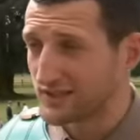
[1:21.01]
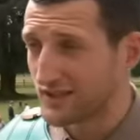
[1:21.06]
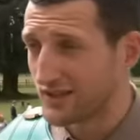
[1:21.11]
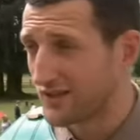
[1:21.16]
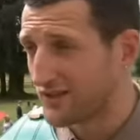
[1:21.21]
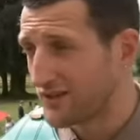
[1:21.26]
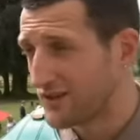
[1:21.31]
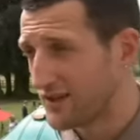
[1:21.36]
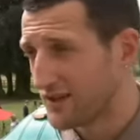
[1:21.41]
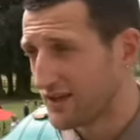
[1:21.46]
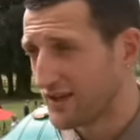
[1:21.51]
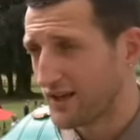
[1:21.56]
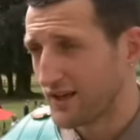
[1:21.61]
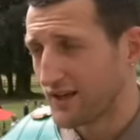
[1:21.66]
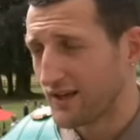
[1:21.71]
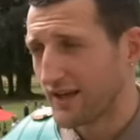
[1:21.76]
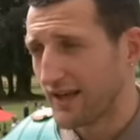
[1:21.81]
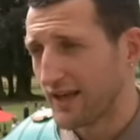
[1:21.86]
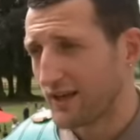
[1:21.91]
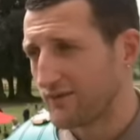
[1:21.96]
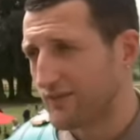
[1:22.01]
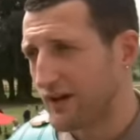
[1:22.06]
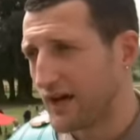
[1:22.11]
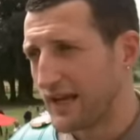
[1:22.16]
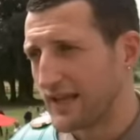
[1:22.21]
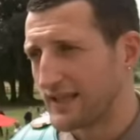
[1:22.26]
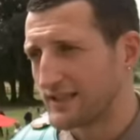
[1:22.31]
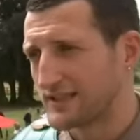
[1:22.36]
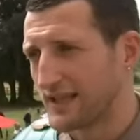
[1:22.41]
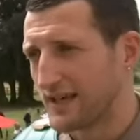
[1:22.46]
So, you know, don't get the
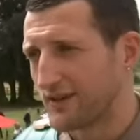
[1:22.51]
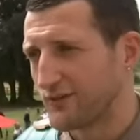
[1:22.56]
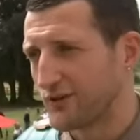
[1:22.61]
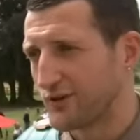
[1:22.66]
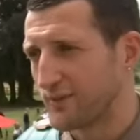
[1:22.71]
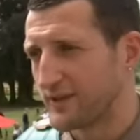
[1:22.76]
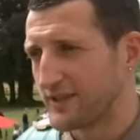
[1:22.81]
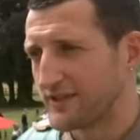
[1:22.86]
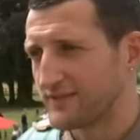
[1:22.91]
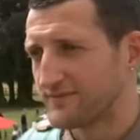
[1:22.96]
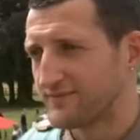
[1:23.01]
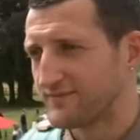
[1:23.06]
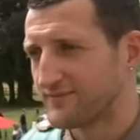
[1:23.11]
violins out for me.